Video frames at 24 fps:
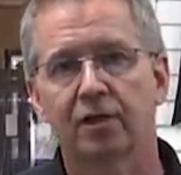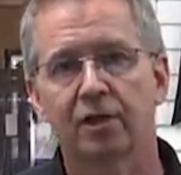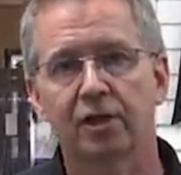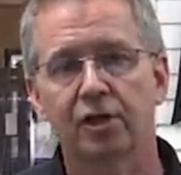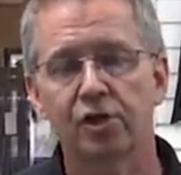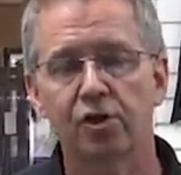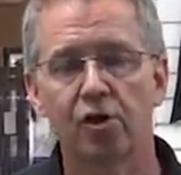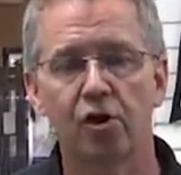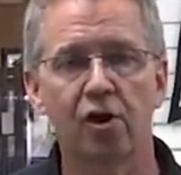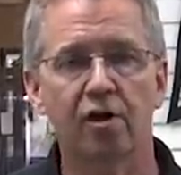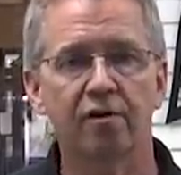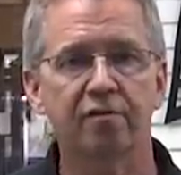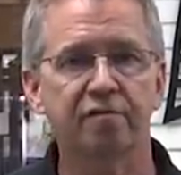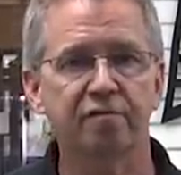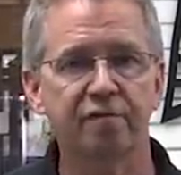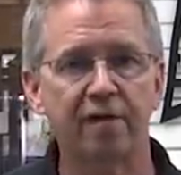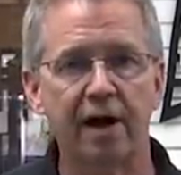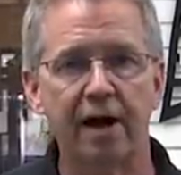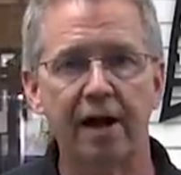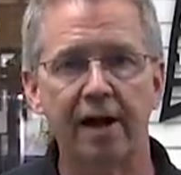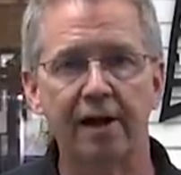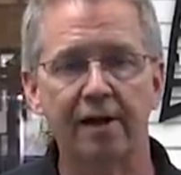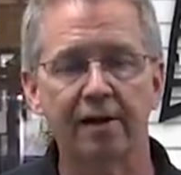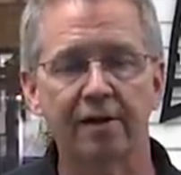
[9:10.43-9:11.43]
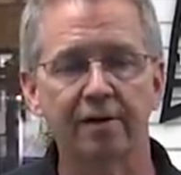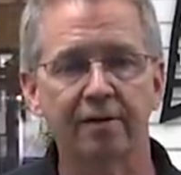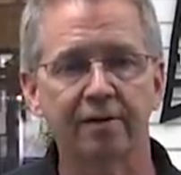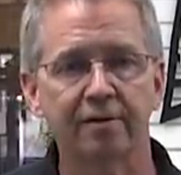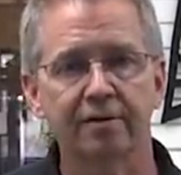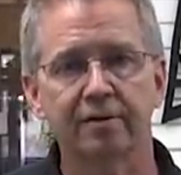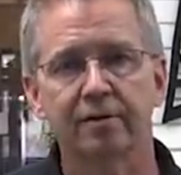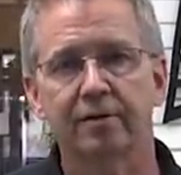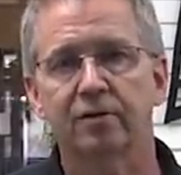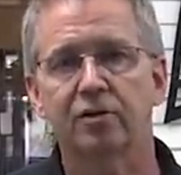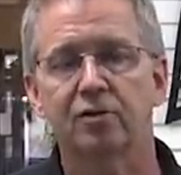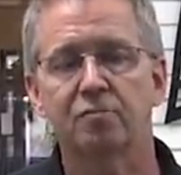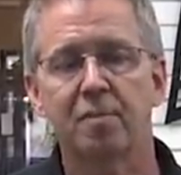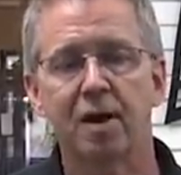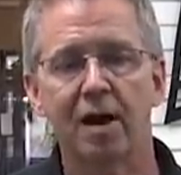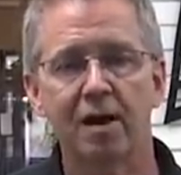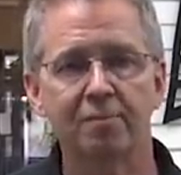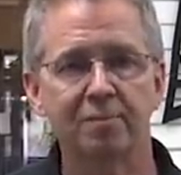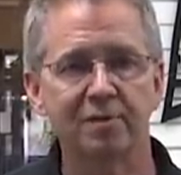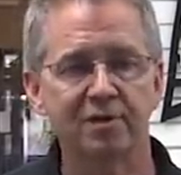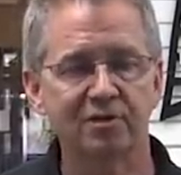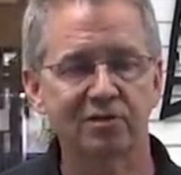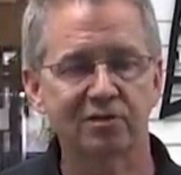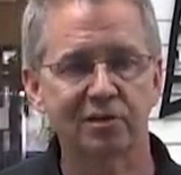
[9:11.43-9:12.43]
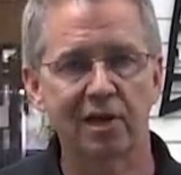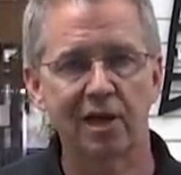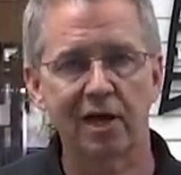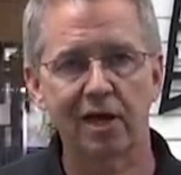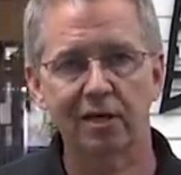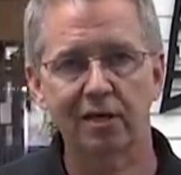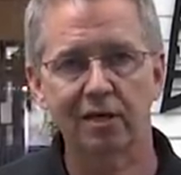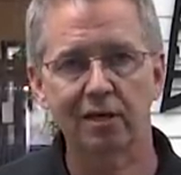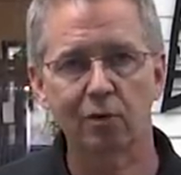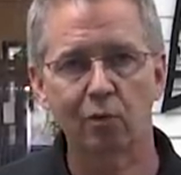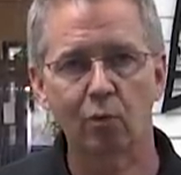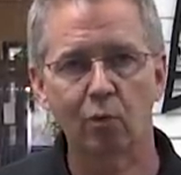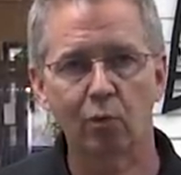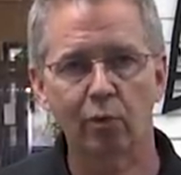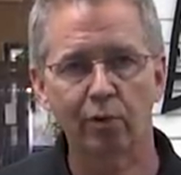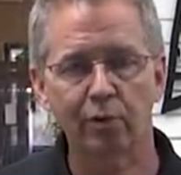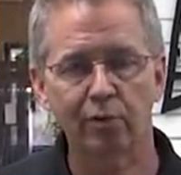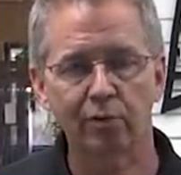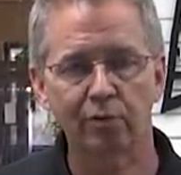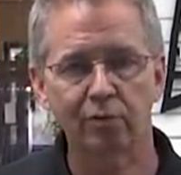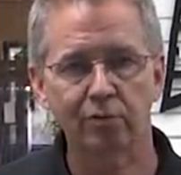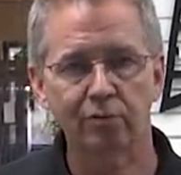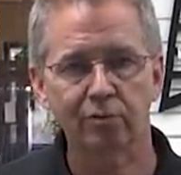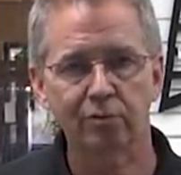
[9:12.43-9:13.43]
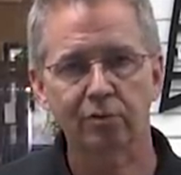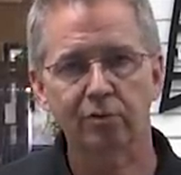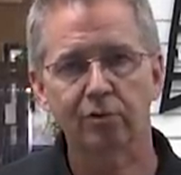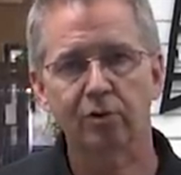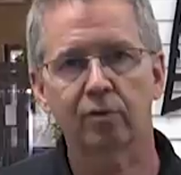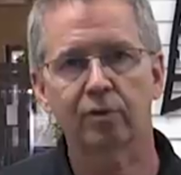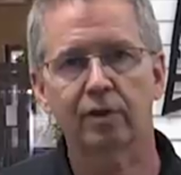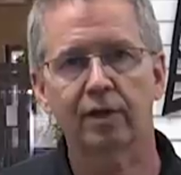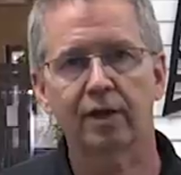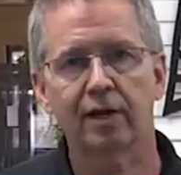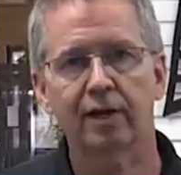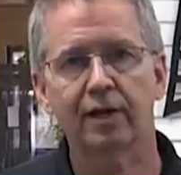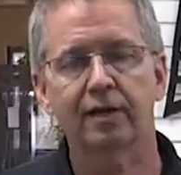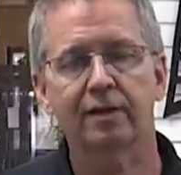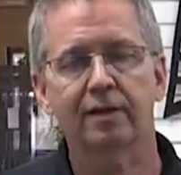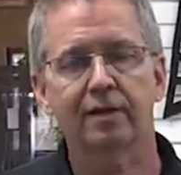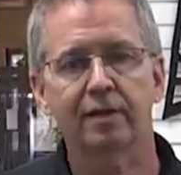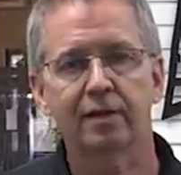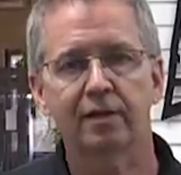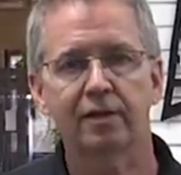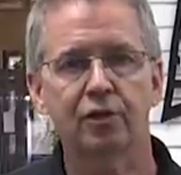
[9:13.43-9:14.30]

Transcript: you're on fire, you might be sliding in oil, okay?